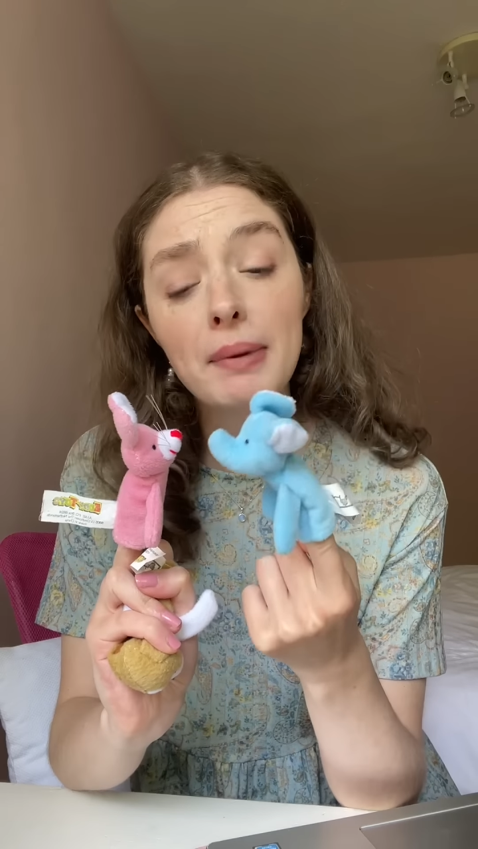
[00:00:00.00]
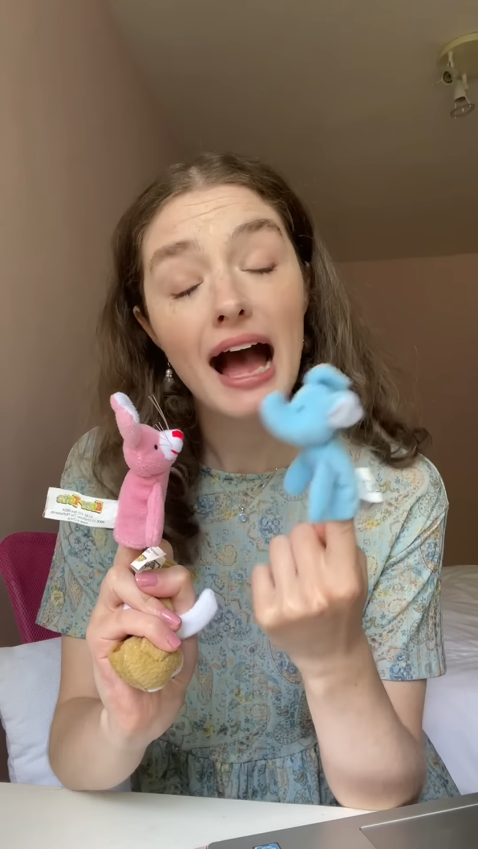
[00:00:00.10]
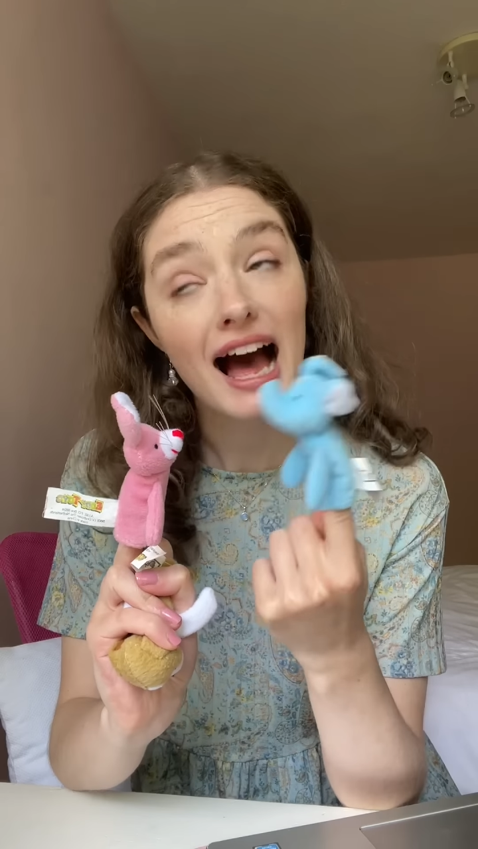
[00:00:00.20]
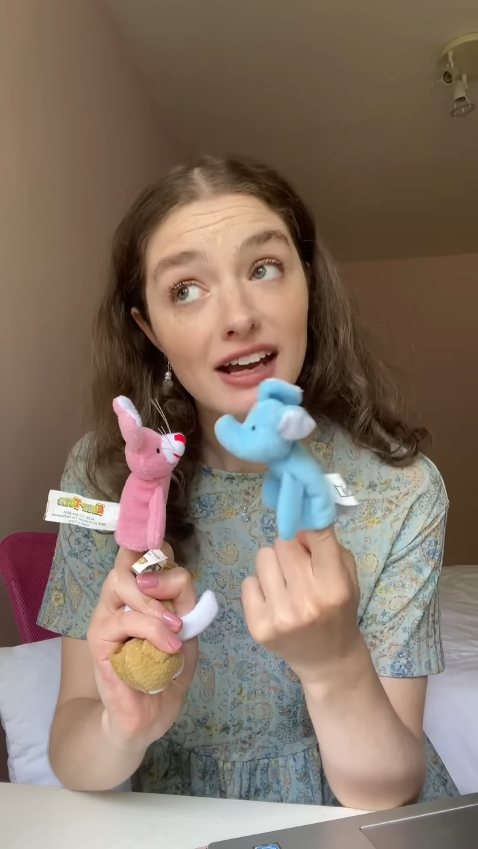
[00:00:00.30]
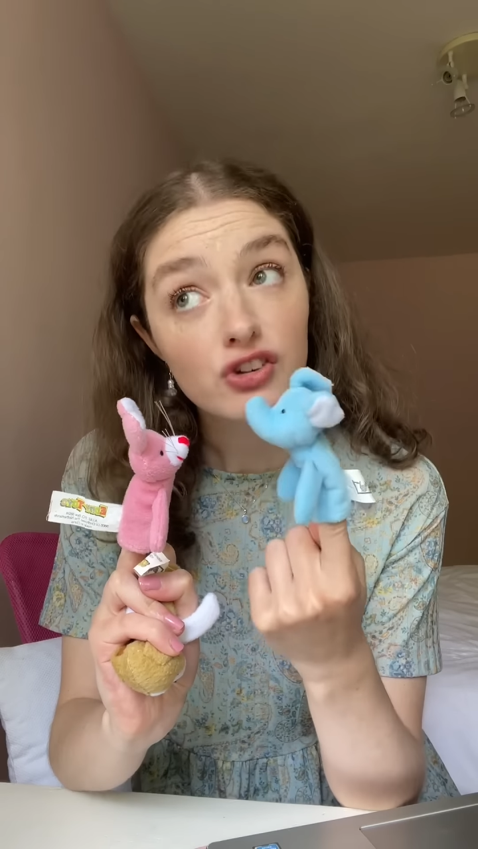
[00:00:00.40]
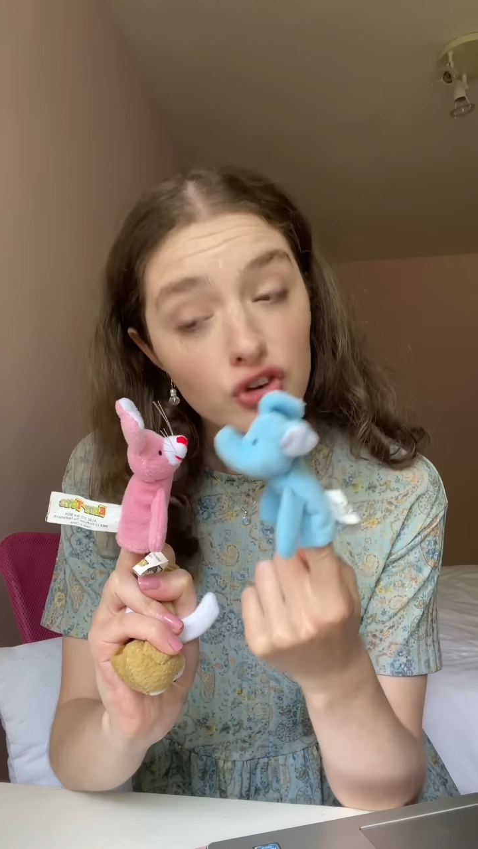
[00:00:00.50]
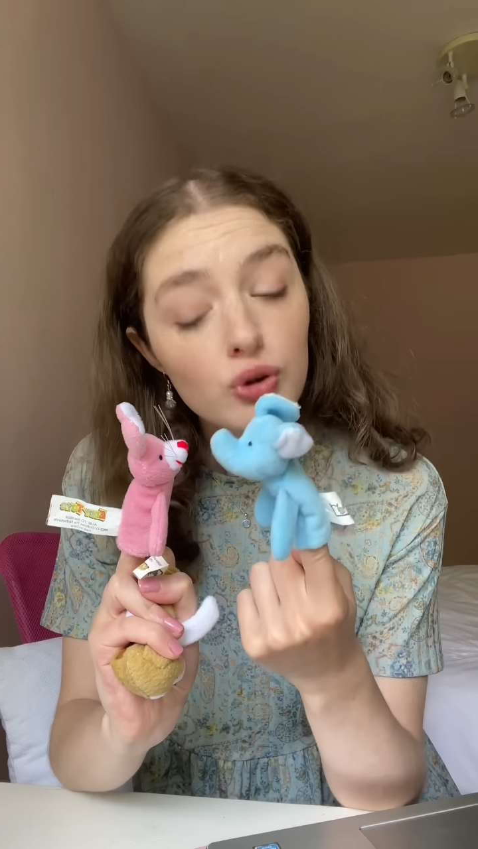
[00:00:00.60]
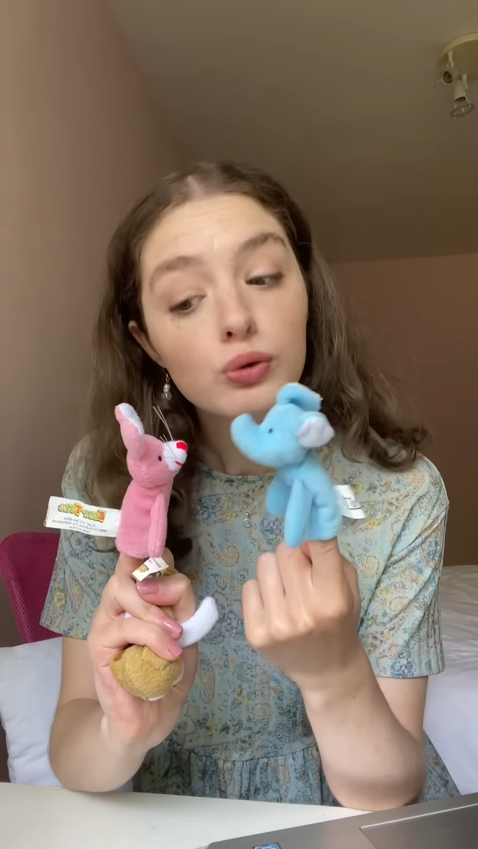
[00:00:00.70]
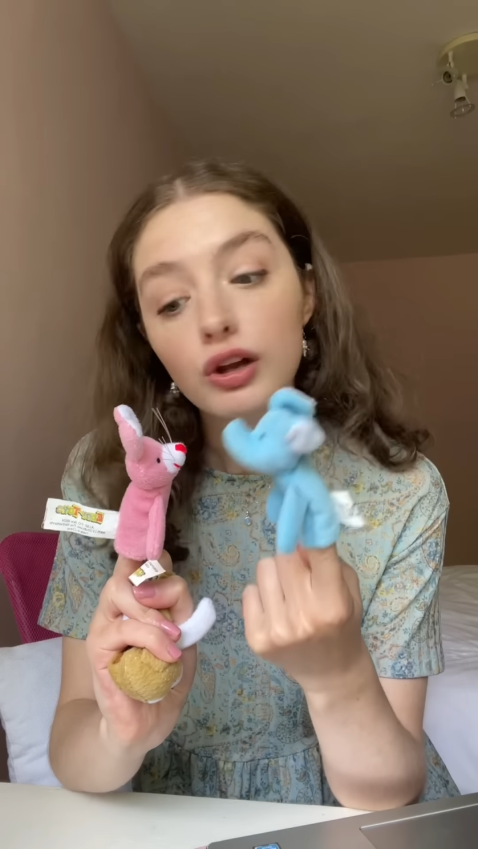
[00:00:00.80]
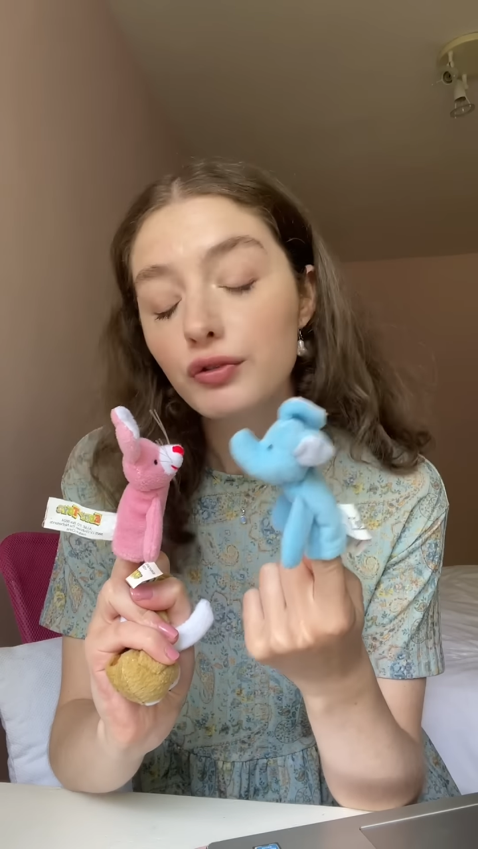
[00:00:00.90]
I
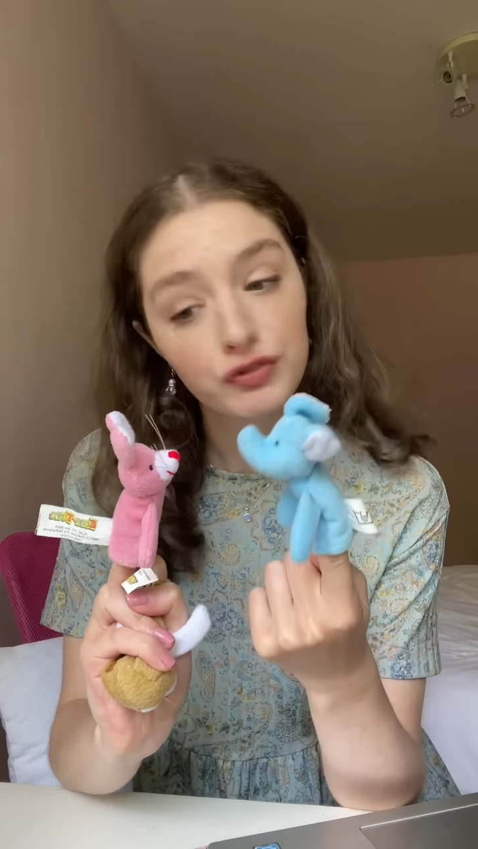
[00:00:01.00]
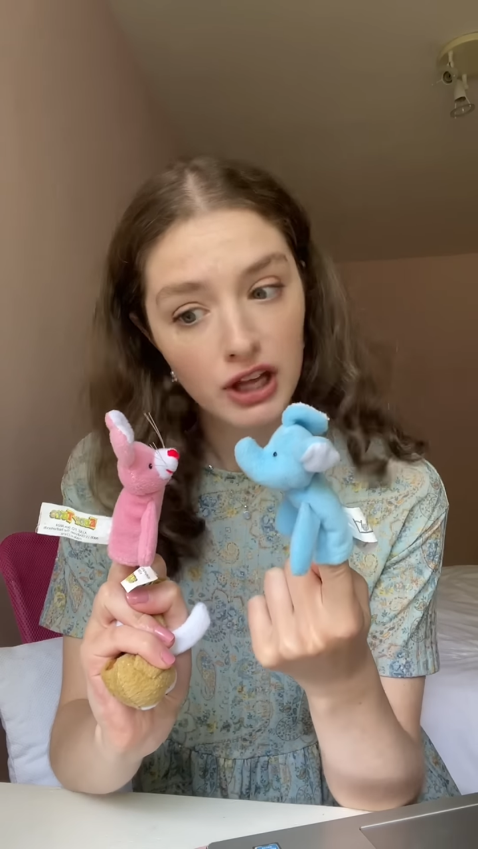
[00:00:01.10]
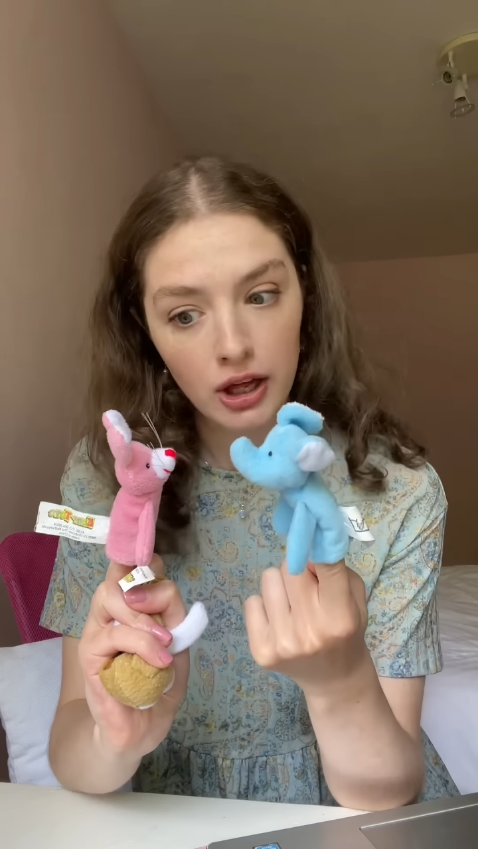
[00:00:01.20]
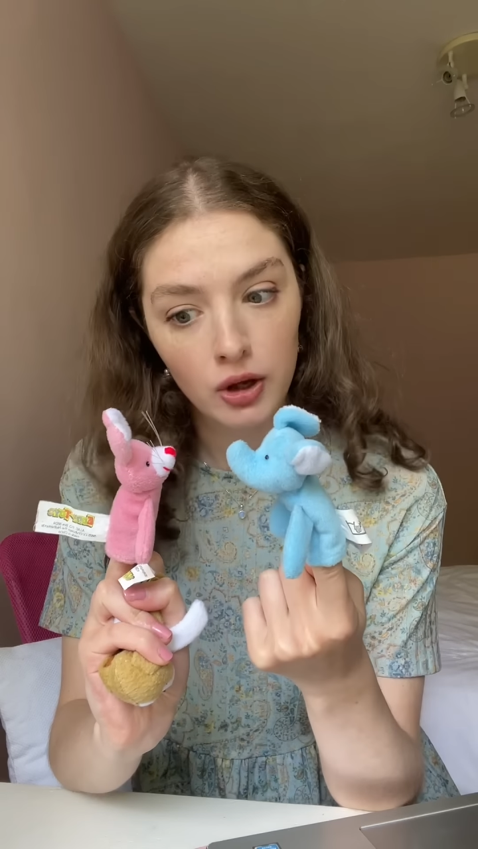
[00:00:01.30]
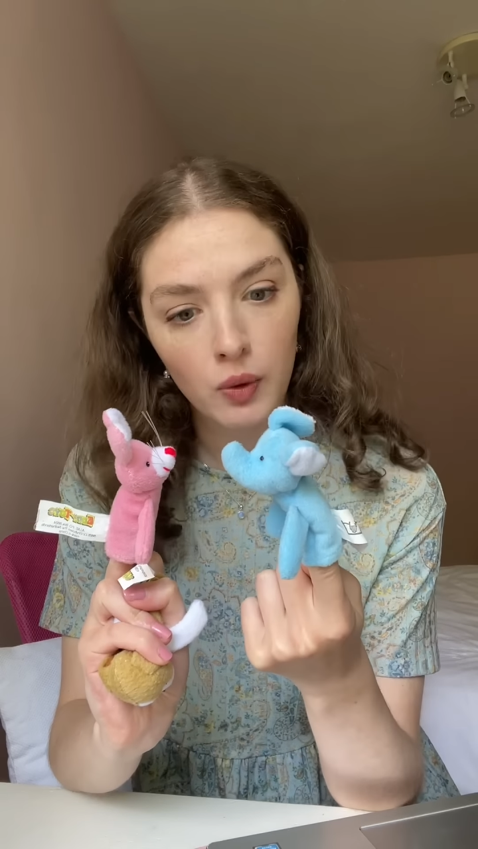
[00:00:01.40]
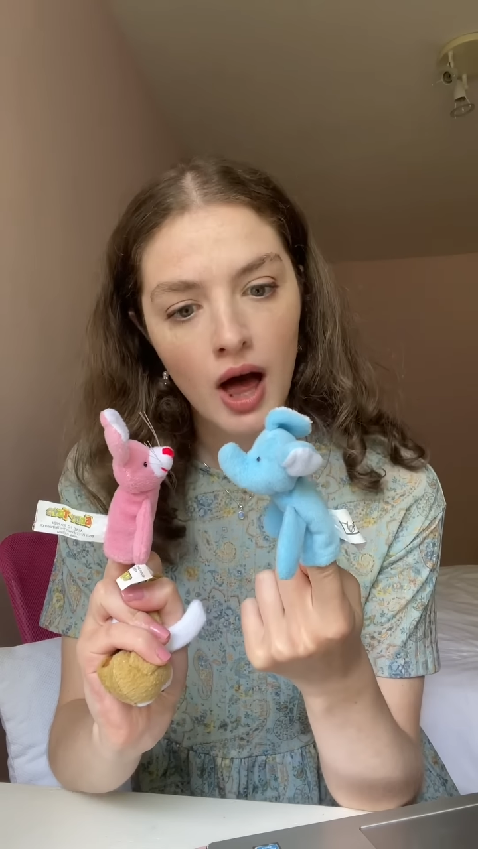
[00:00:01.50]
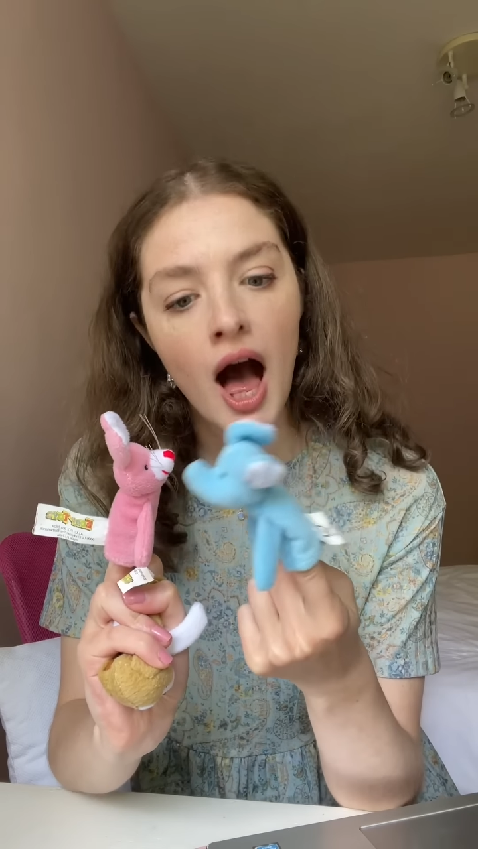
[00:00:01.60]
do love you,